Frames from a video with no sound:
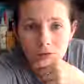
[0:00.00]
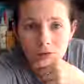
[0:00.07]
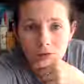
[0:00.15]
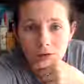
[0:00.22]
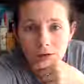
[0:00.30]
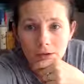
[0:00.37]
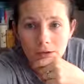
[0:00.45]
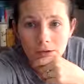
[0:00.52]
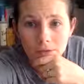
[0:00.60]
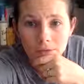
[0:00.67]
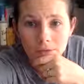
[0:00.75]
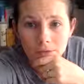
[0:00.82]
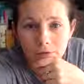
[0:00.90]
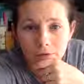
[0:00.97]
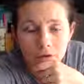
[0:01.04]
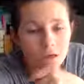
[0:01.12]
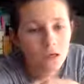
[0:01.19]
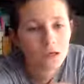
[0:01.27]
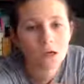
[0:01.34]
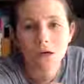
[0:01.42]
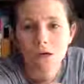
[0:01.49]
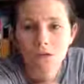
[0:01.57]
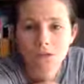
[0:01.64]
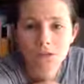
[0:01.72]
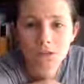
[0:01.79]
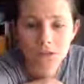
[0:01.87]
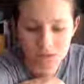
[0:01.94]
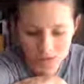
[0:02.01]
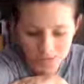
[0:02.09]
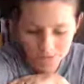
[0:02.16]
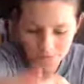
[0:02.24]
Get out of here. Oh, jeez.